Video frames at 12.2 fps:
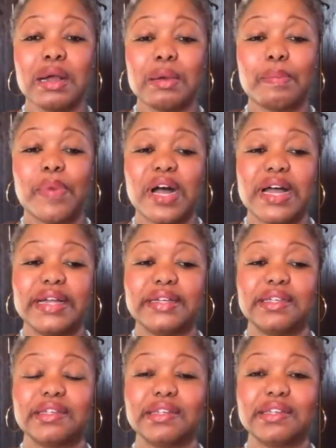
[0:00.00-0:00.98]
But
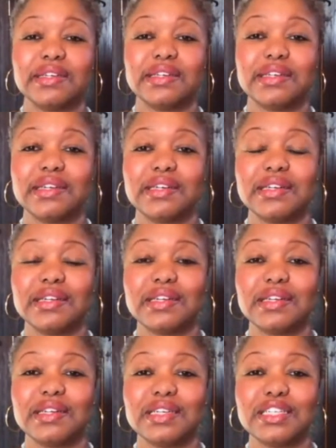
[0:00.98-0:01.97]

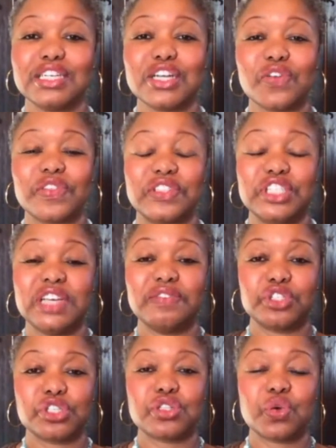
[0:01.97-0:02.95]

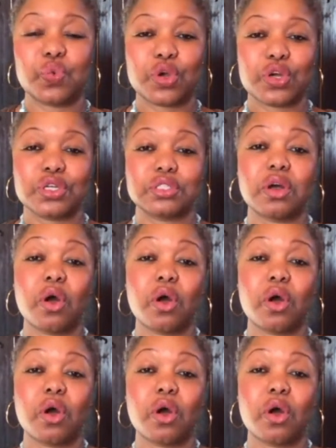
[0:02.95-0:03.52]
even just the words,